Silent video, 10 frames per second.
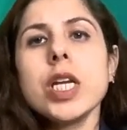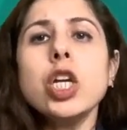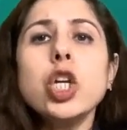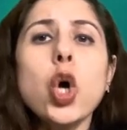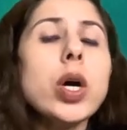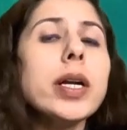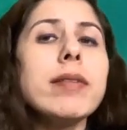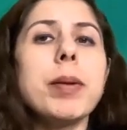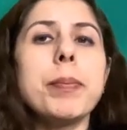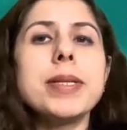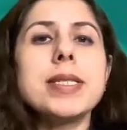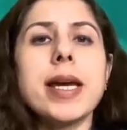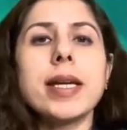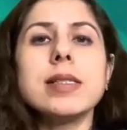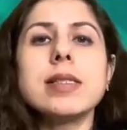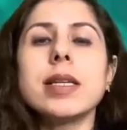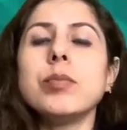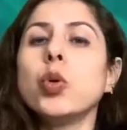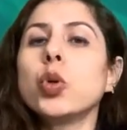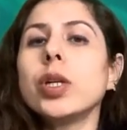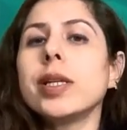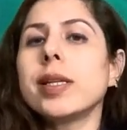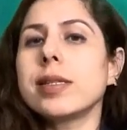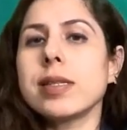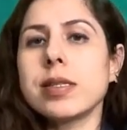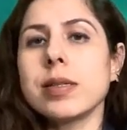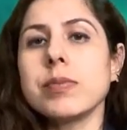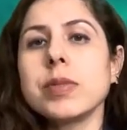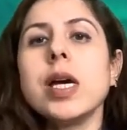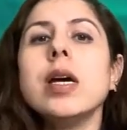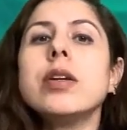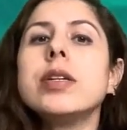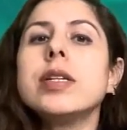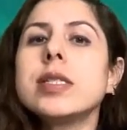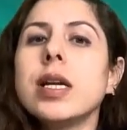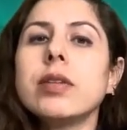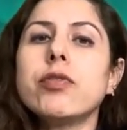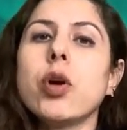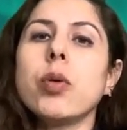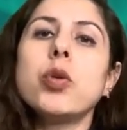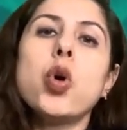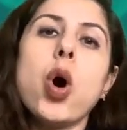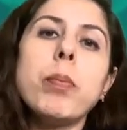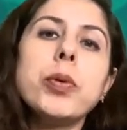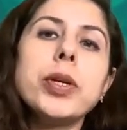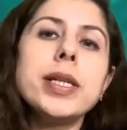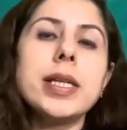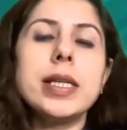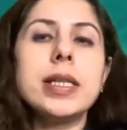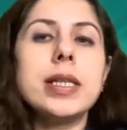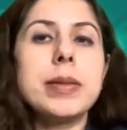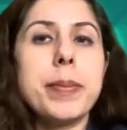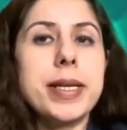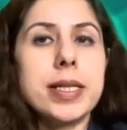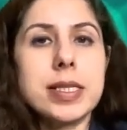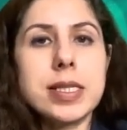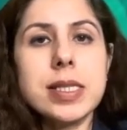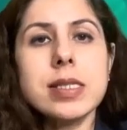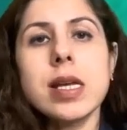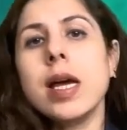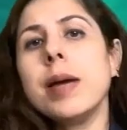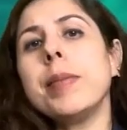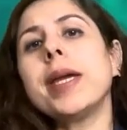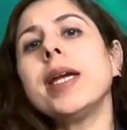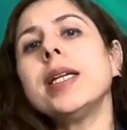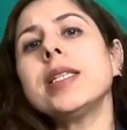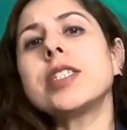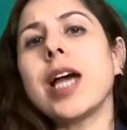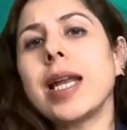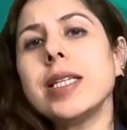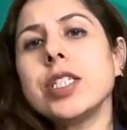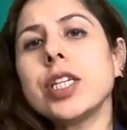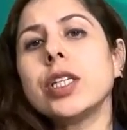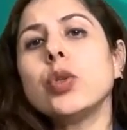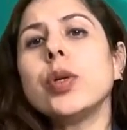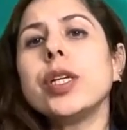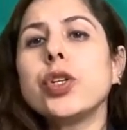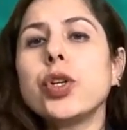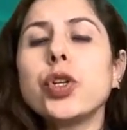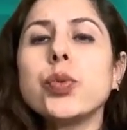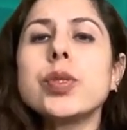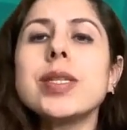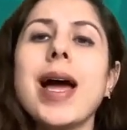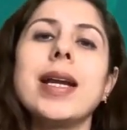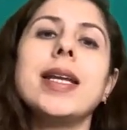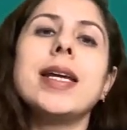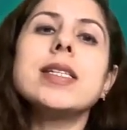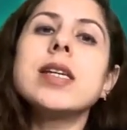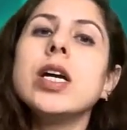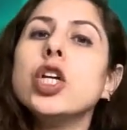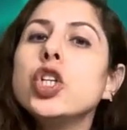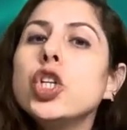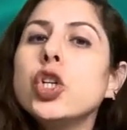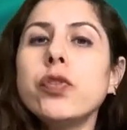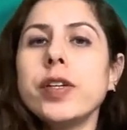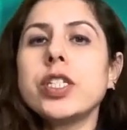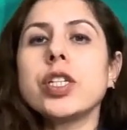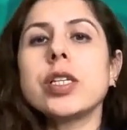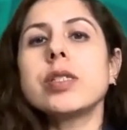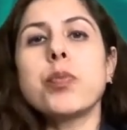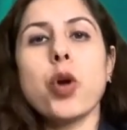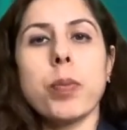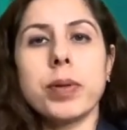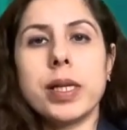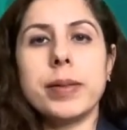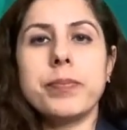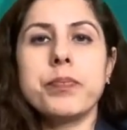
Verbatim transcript: Longer development cycles in monolithic systems result from component interdependencies, making it challenging to introduce and test new features promptly,